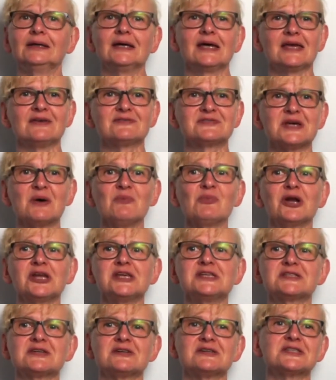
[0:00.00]
If someone
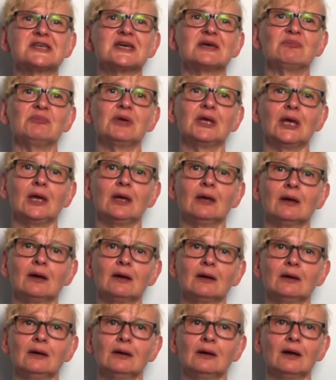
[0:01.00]
is asking me,
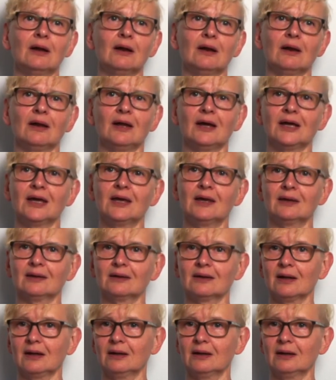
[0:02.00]
like